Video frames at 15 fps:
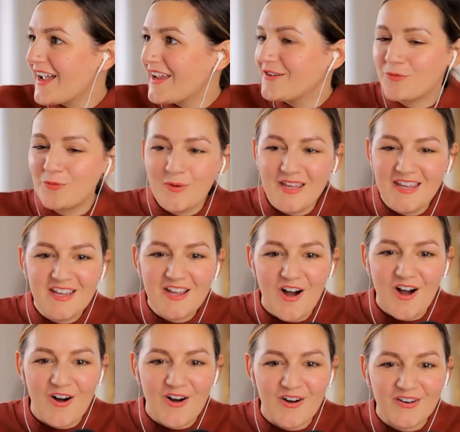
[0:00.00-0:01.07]
We
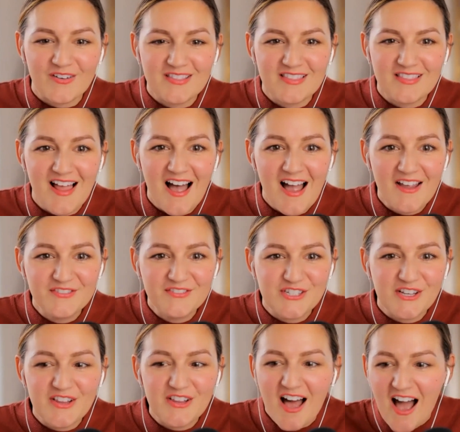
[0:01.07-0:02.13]
are live,
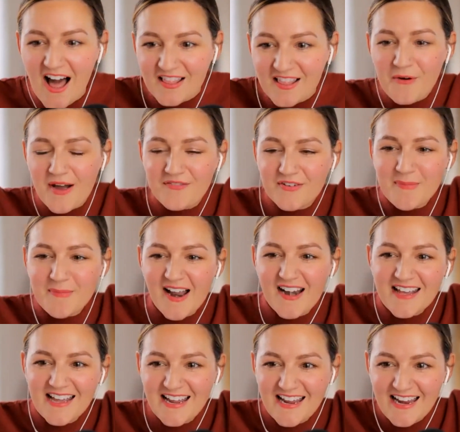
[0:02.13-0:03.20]
Sheila. Hello,
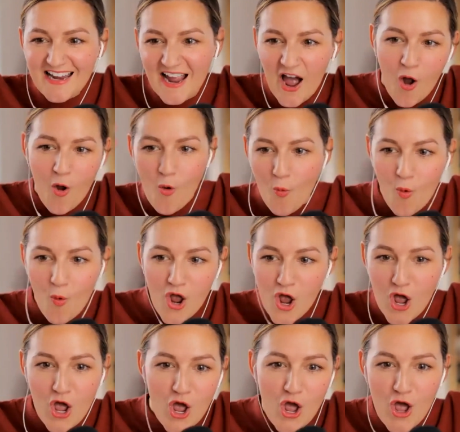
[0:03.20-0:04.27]
everybody.
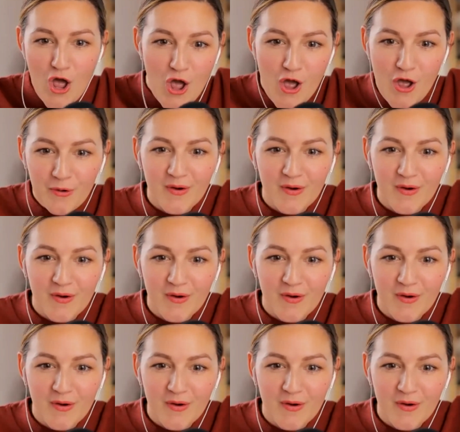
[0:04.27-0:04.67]
Woo!